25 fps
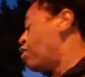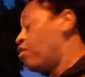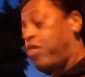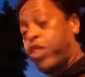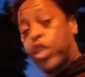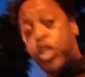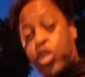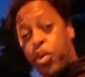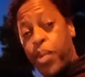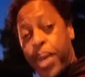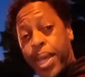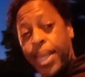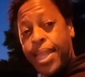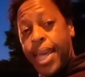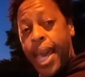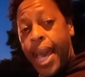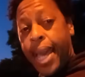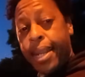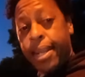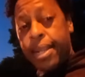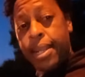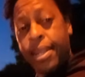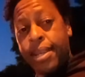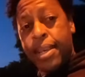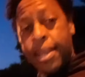for doing that?
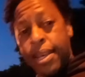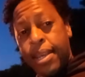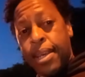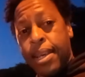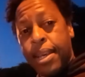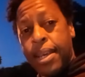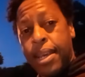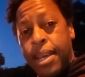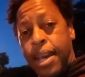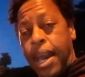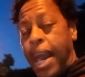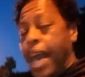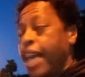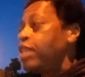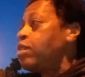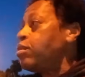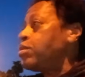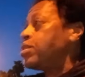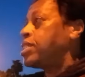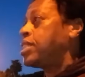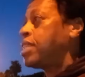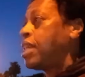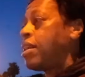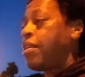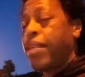Are you
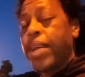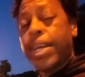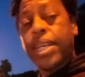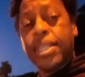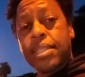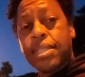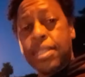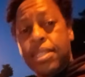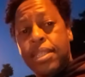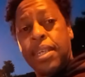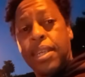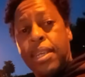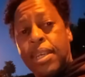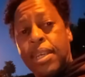serious?